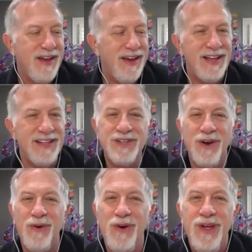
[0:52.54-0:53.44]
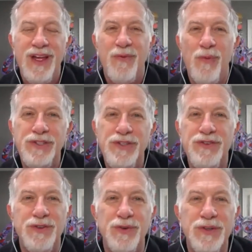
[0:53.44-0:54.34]
And so what you
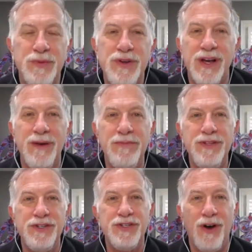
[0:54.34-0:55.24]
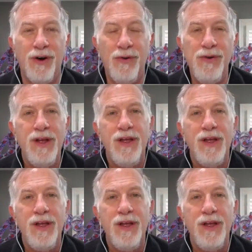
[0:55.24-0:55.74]
do is when you come to the show,